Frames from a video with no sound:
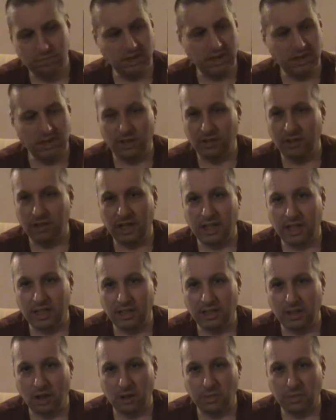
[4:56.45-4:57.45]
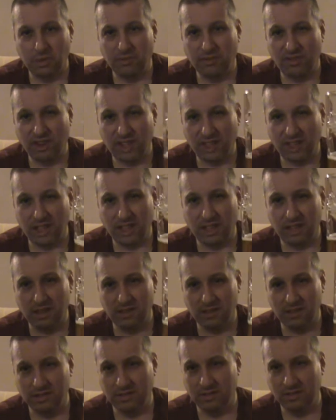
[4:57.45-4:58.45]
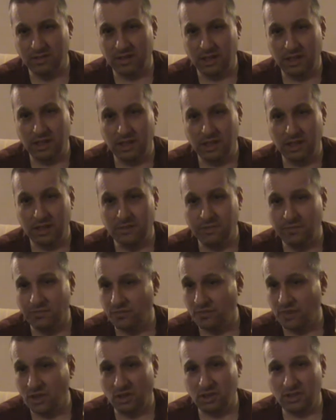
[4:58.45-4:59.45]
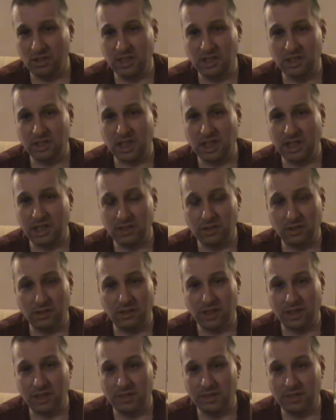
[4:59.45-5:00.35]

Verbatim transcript: your uh, urban Viking, and uh, all these guys out there.